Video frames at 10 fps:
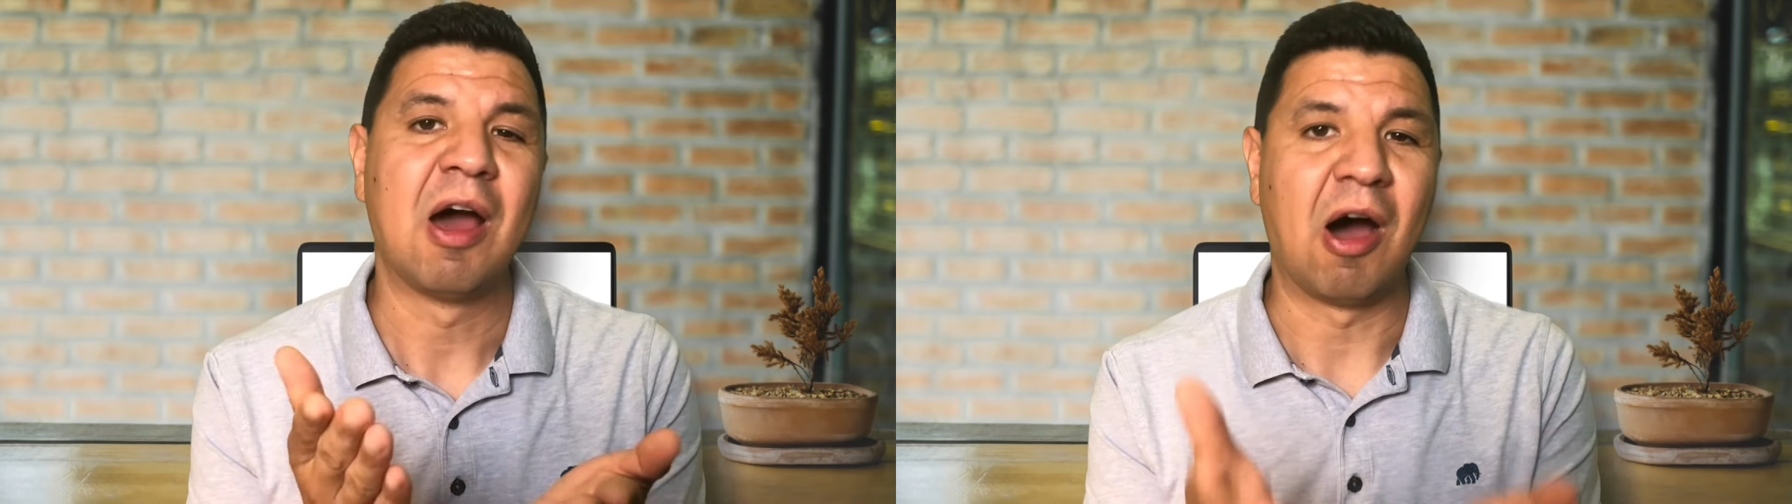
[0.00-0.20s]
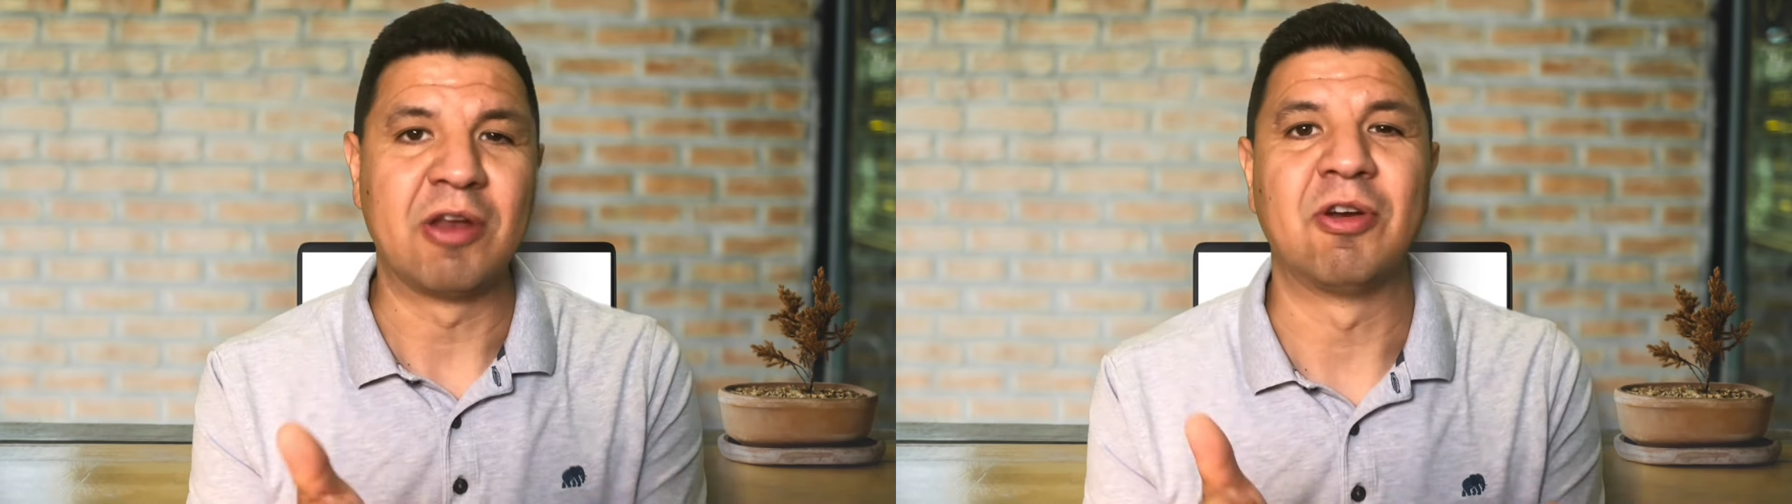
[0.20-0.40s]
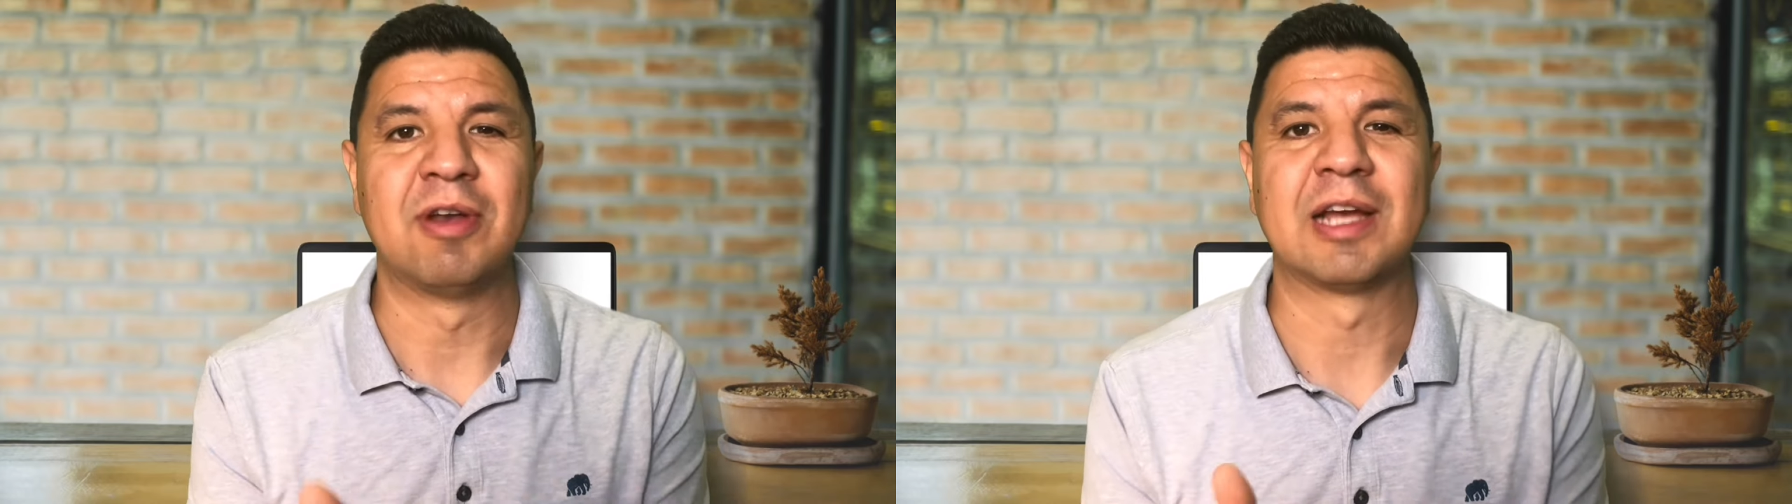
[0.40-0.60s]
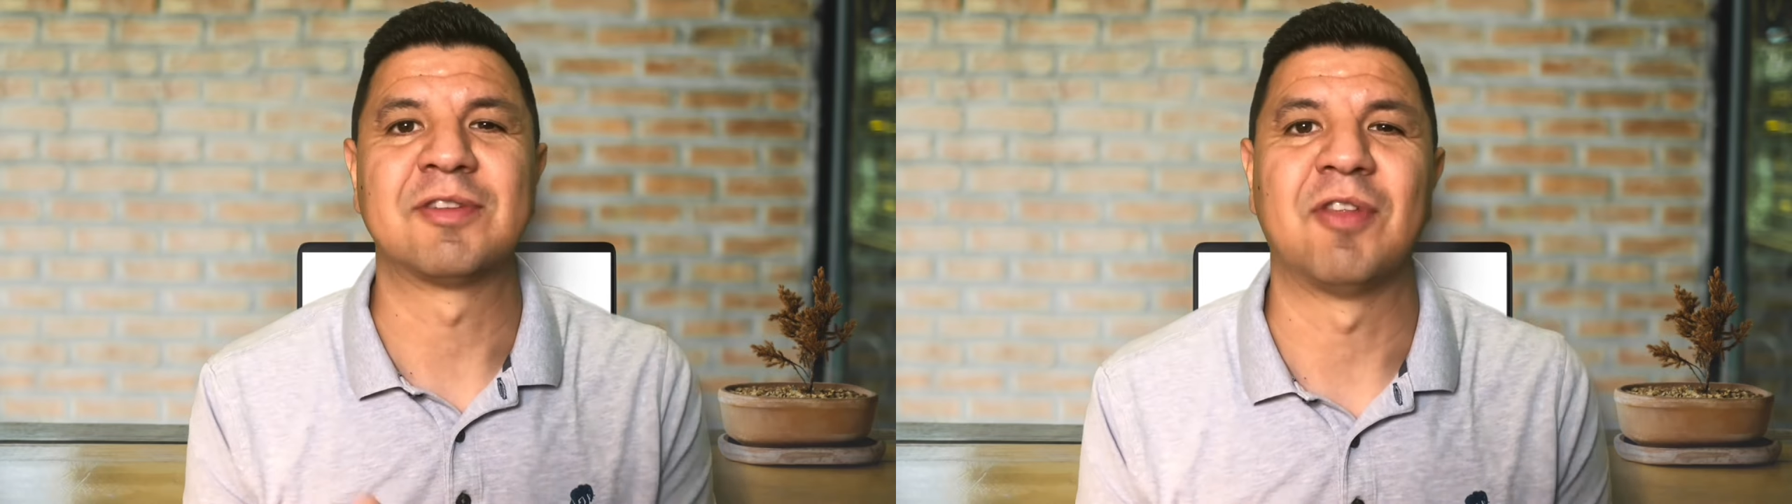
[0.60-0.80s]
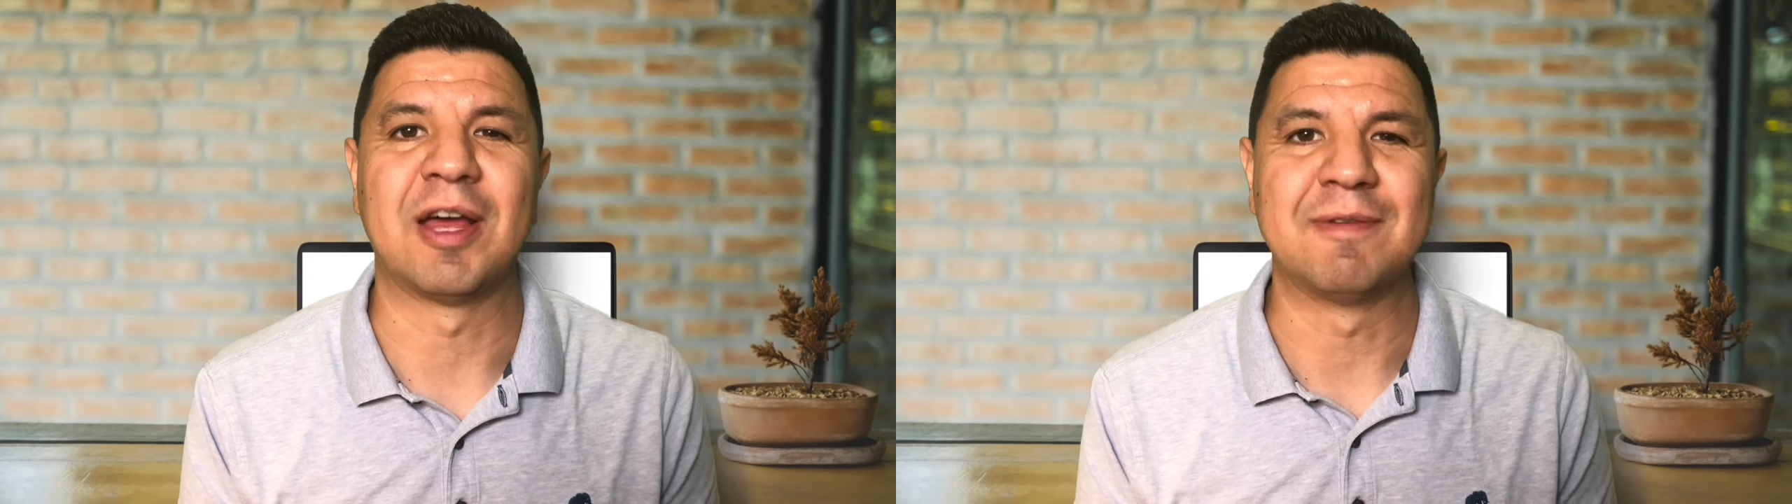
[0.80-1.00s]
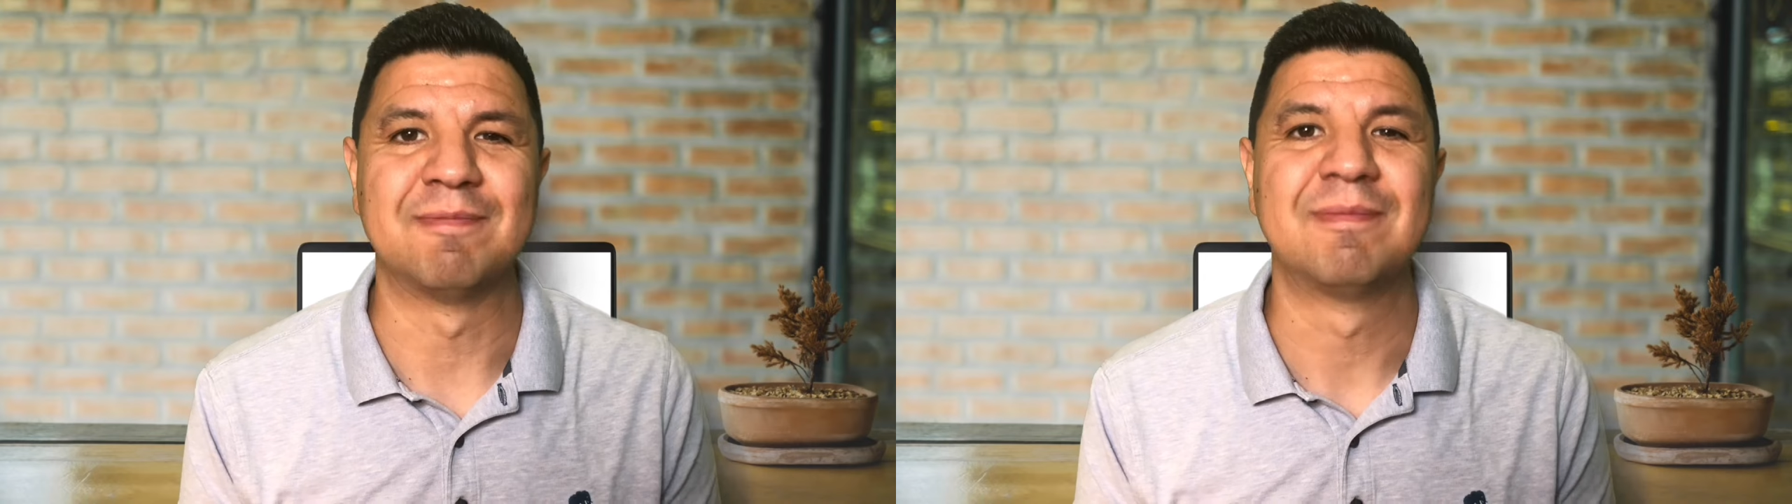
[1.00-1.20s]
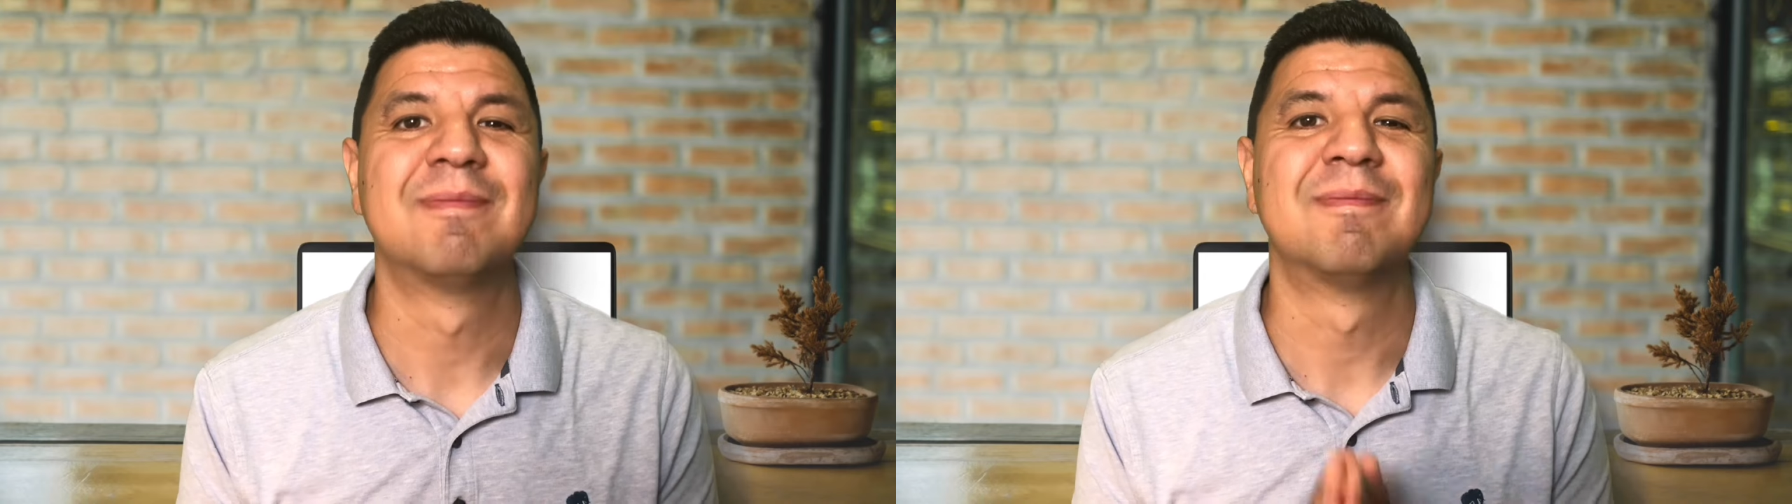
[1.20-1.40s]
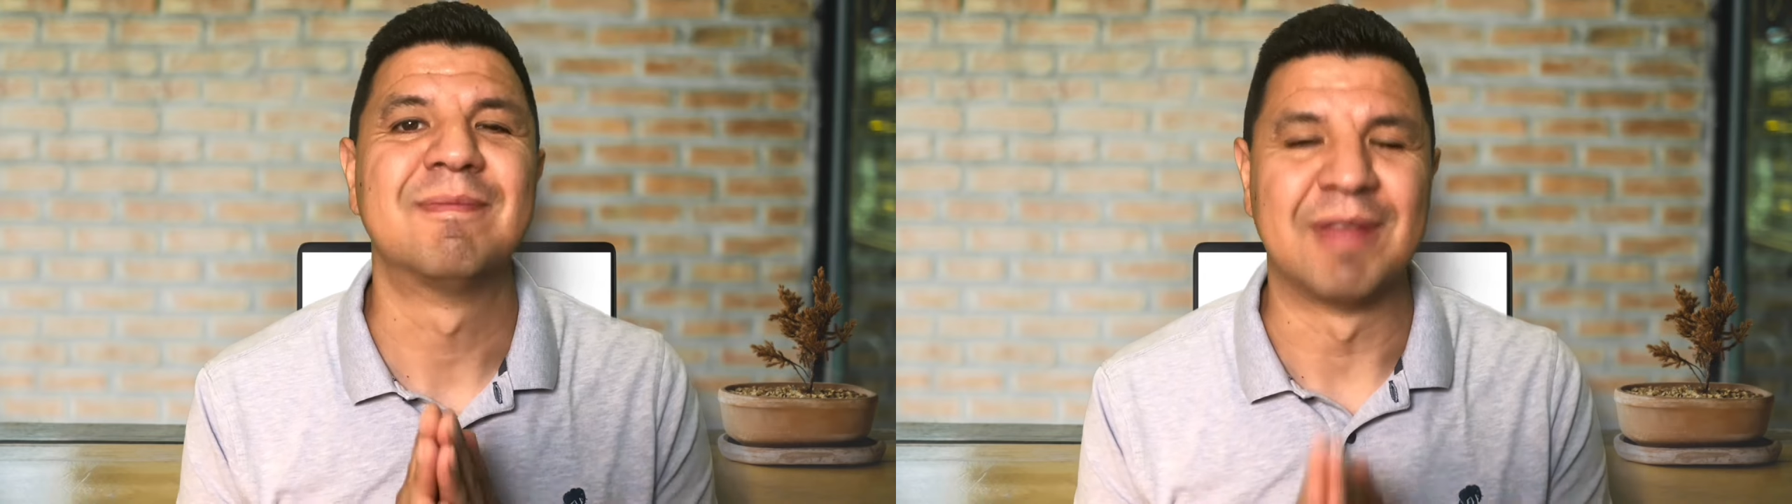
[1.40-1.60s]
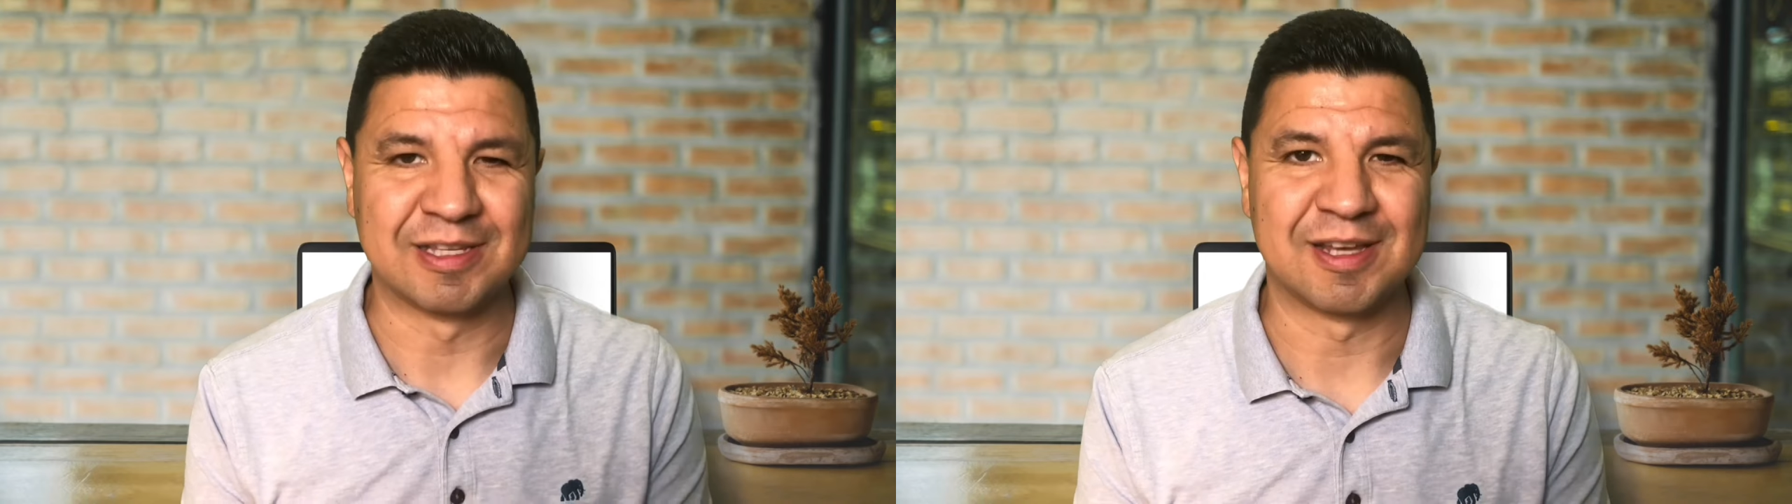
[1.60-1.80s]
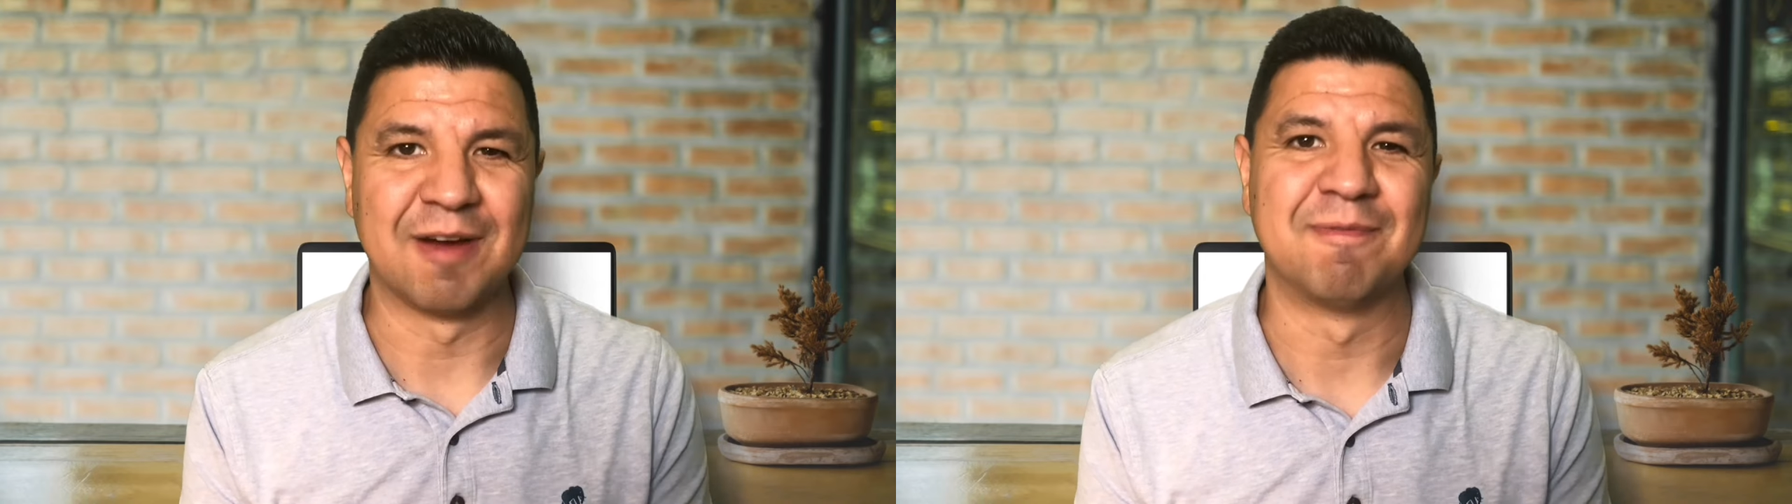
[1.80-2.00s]
on your next flight.
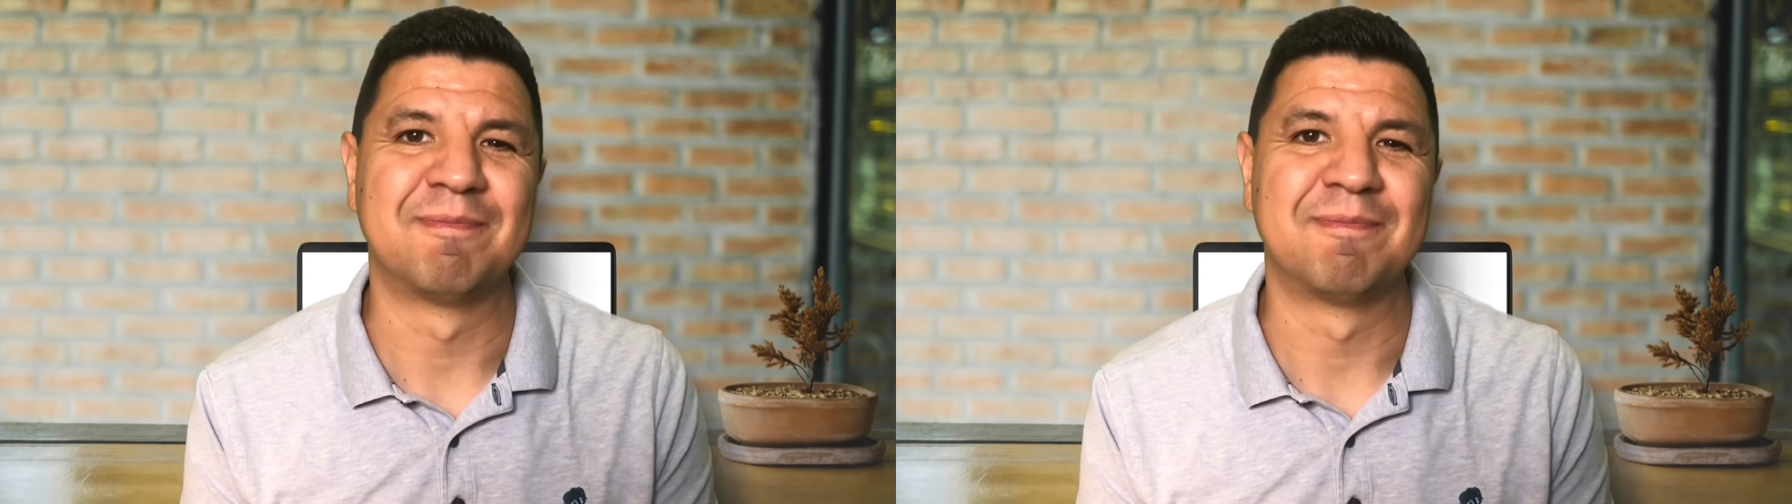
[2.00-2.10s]
Let's go.